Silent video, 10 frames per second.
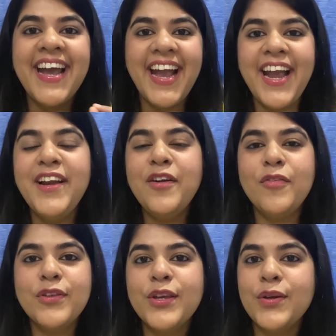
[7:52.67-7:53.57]
end of
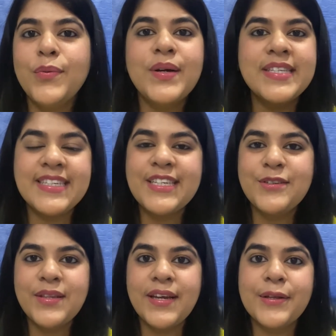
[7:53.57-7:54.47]
the university to
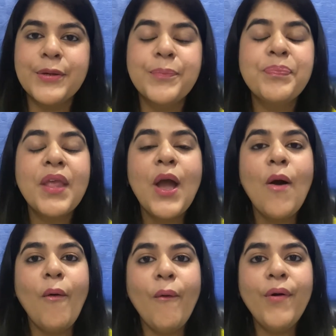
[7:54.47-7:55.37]
the other.
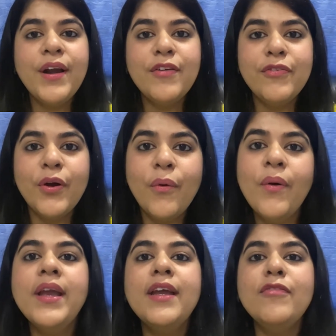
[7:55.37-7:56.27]
Or if you're
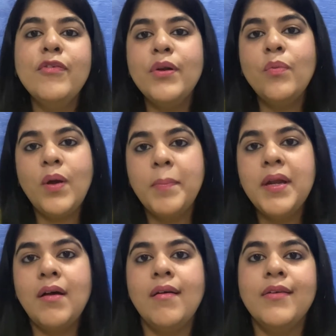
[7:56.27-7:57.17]
going in for a
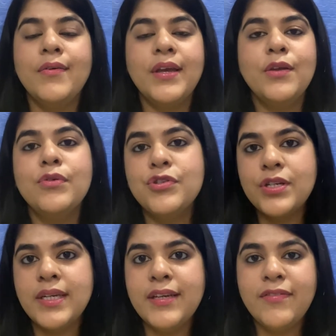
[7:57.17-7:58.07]
webinar, okay,
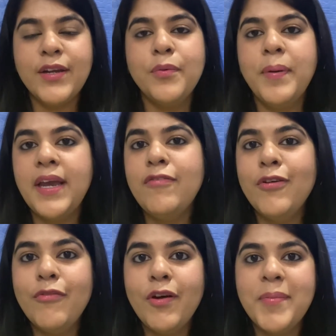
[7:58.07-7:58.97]
usually when you pay for
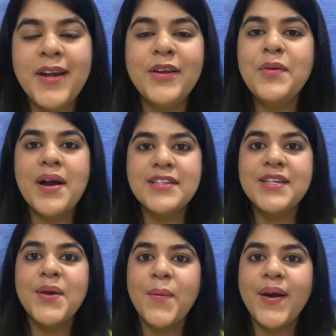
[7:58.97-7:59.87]
a webinar, you
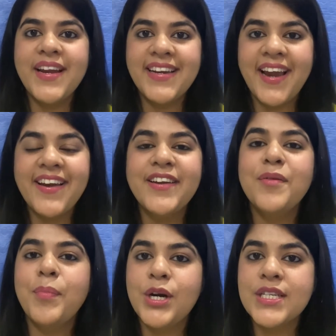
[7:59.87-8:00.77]
actually go and attend it in
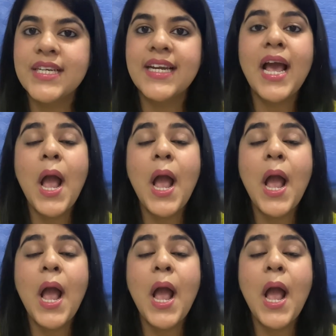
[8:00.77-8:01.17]
person,